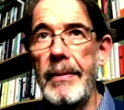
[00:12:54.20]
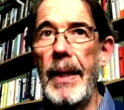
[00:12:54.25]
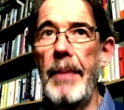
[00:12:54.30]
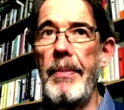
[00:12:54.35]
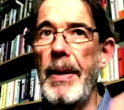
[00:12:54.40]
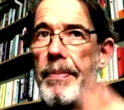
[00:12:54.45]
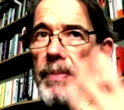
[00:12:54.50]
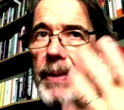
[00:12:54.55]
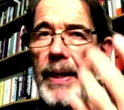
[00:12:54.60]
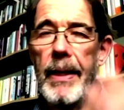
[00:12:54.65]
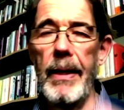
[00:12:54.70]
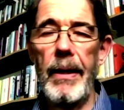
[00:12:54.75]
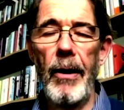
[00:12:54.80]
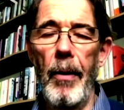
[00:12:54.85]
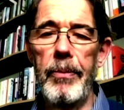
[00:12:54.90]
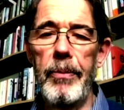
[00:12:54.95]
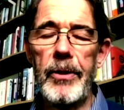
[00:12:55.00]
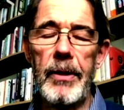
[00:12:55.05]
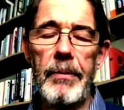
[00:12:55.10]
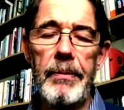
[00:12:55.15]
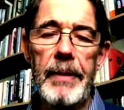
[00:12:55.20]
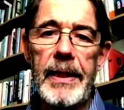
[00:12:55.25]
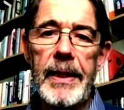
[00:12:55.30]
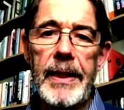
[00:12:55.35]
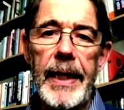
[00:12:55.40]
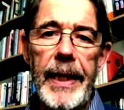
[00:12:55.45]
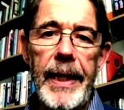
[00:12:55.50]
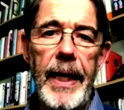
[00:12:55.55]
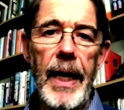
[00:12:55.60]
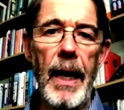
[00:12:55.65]
let me be
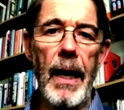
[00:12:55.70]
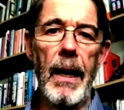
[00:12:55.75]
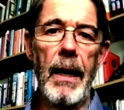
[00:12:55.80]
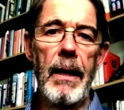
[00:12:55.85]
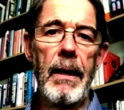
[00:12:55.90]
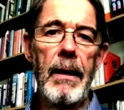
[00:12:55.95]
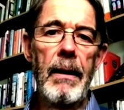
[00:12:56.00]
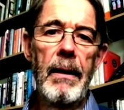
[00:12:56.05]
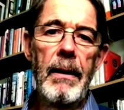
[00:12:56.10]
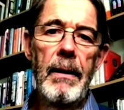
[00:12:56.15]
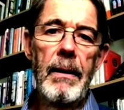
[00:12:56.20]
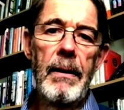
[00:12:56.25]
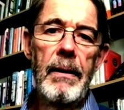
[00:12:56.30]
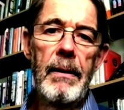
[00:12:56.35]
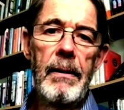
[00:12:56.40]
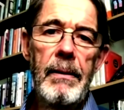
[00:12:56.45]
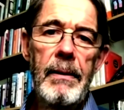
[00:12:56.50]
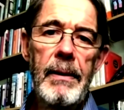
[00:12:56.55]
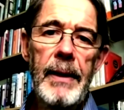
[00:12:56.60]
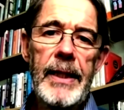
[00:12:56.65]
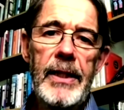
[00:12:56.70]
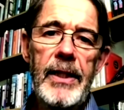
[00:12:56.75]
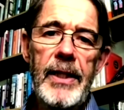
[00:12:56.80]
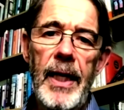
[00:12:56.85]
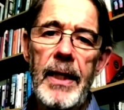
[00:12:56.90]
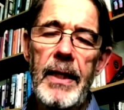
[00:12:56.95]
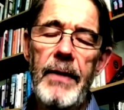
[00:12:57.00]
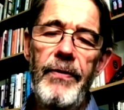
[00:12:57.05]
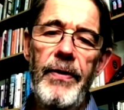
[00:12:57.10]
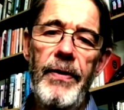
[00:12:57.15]
optimistic here, in
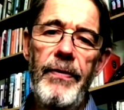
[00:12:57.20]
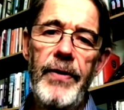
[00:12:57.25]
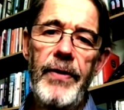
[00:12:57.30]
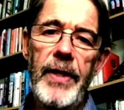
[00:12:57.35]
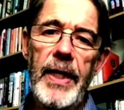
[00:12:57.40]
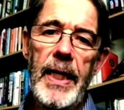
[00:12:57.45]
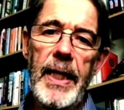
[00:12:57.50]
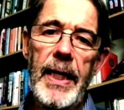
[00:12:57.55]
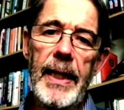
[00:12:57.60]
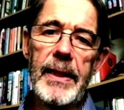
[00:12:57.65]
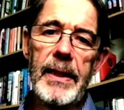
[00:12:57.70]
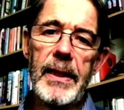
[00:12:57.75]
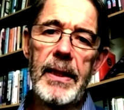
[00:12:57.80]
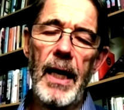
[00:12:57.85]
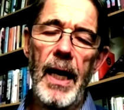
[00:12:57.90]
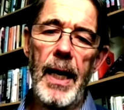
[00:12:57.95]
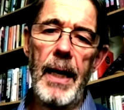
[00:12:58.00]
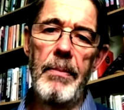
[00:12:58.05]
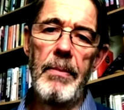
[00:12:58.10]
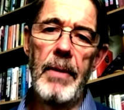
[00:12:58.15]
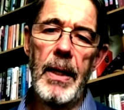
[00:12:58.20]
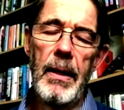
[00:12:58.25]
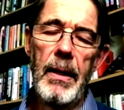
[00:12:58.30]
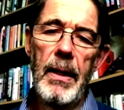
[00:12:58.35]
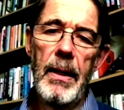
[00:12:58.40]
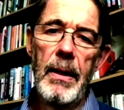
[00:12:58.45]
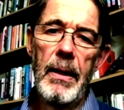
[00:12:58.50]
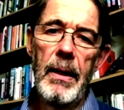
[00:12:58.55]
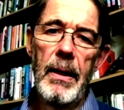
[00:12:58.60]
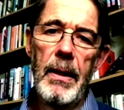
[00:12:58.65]
10 to 15 years' time,
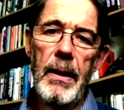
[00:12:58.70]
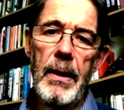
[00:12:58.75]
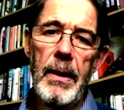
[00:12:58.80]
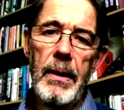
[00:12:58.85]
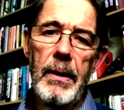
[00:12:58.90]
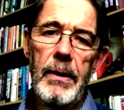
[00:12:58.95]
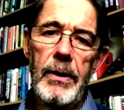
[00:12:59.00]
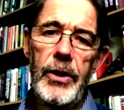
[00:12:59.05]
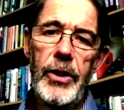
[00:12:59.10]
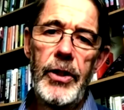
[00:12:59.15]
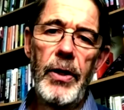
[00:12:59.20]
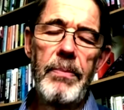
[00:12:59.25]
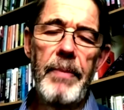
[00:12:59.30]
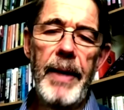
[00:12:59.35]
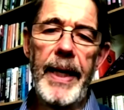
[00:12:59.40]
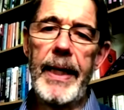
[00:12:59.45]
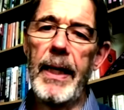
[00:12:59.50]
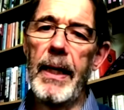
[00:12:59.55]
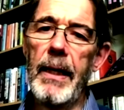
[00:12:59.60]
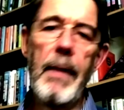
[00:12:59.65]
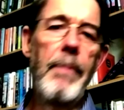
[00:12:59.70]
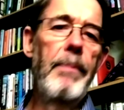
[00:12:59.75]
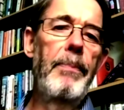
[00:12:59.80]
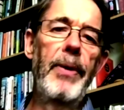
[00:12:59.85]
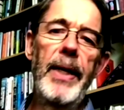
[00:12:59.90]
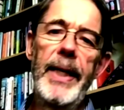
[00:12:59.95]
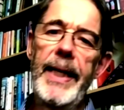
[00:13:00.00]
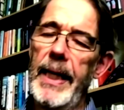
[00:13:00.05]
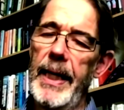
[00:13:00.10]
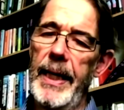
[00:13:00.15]
should make it
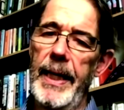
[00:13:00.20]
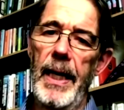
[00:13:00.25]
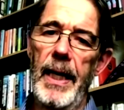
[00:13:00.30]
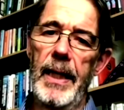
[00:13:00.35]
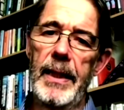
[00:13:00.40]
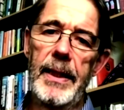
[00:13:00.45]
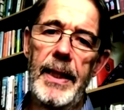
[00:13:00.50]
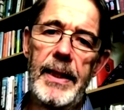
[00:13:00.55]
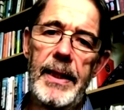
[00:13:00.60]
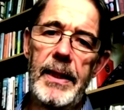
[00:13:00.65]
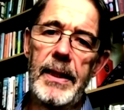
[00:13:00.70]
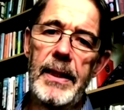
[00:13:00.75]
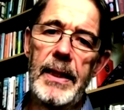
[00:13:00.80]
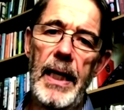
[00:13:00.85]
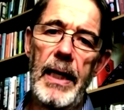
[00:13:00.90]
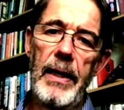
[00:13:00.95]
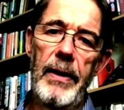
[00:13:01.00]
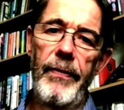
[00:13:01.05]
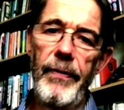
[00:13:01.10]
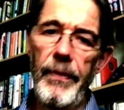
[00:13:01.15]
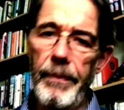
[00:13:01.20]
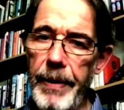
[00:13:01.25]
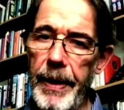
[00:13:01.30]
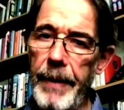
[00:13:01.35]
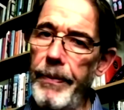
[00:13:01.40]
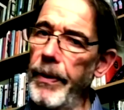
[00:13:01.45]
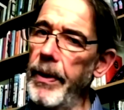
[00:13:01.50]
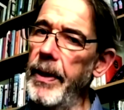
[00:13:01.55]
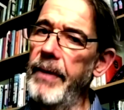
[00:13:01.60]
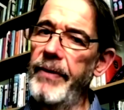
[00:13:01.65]
completely unnecessary for
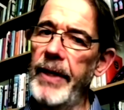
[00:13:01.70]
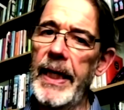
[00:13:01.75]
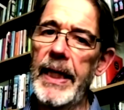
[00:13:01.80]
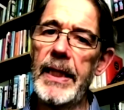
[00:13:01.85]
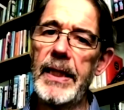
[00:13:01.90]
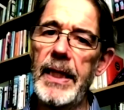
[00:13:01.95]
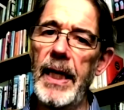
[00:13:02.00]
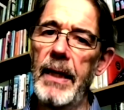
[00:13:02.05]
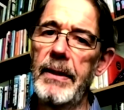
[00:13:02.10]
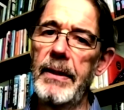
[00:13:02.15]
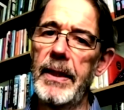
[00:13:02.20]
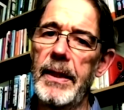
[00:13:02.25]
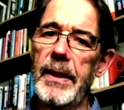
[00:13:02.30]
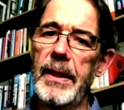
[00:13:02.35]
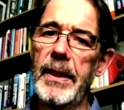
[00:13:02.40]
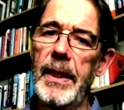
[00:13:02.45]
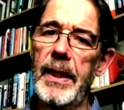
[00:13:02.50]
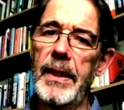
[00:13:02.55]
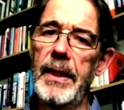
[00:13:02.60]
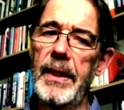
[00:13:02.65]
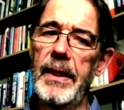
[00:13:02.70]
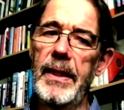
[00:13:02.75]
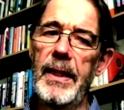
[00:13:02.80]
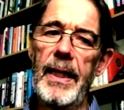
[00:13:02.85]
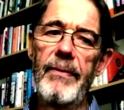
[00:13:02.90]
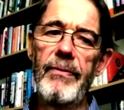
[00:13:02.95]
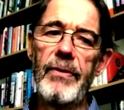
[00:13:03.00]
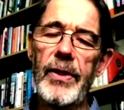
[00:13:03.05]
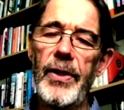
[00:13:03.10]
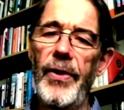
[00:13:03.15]
people living in towns and
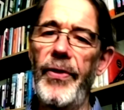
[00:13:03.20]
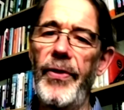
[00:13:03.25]
cities even